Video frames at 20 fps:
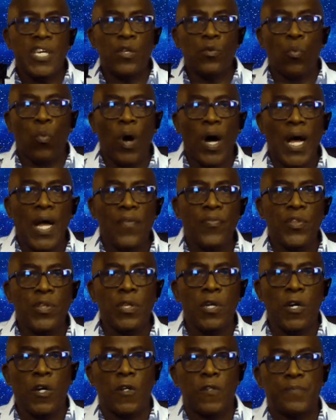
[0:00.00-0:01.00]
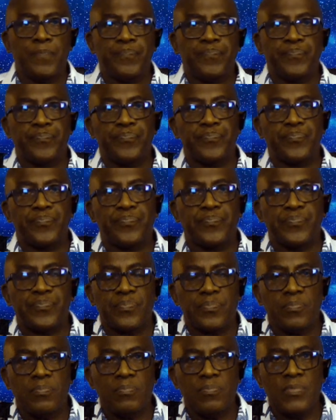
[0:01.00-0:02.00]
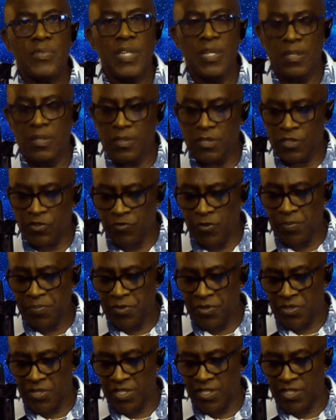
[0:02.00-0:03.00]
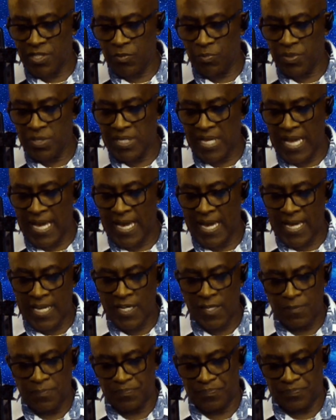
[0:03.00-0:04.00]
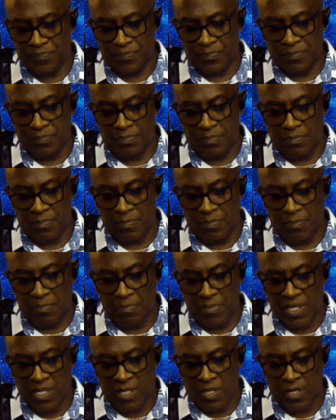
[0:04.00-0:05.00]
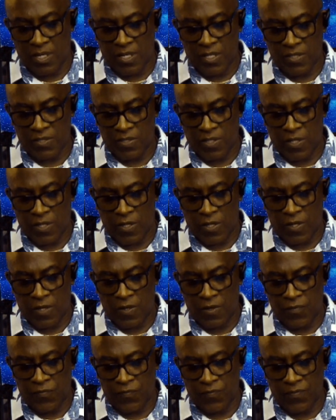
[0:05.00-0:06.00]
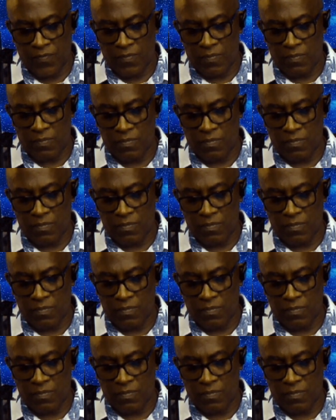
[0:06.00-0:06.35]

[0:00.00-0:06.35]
again, why the law? Scripture says it was added because of